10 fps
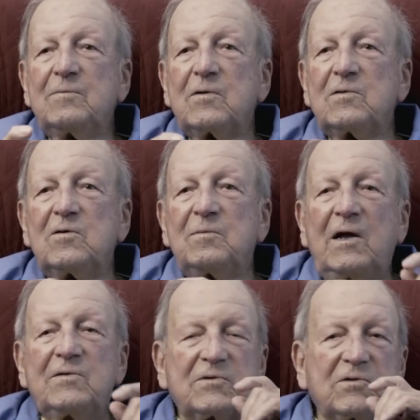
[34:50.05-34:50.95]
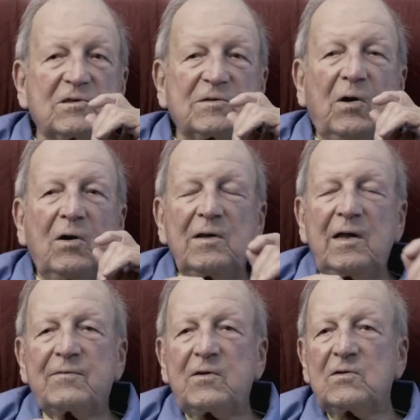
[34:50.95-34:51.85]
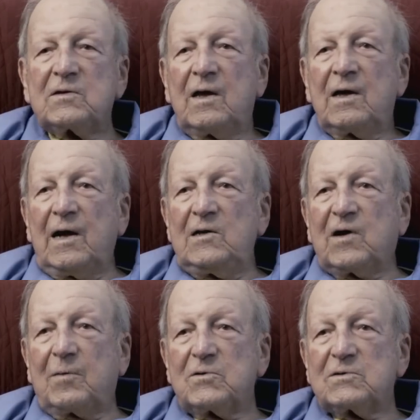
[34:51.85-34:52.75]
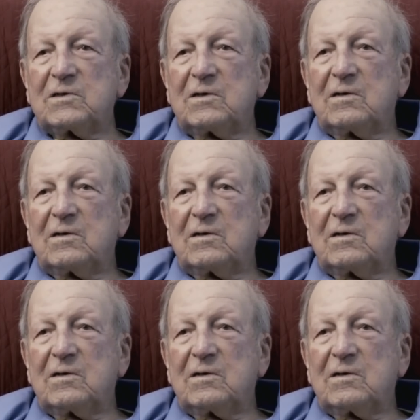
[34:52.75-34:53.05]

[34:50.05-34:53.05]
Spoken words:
Their little mouths were so small, they had to use eyedroppers.